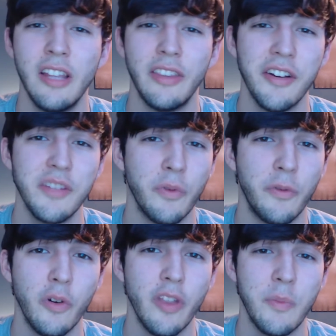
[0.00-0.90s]
That was
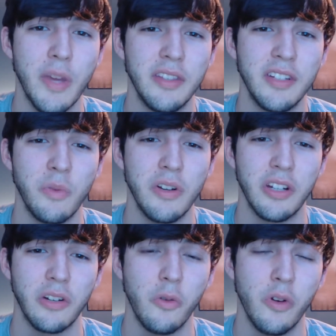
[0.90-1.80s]
before they made the switch
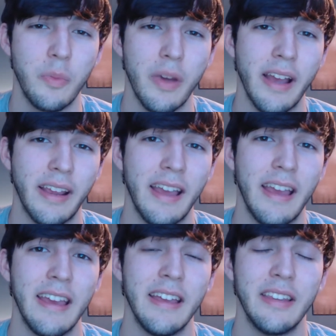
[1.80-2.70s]
at quarterback,
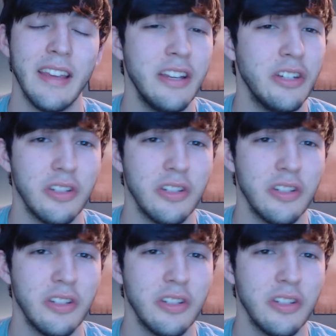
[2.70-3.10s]
and they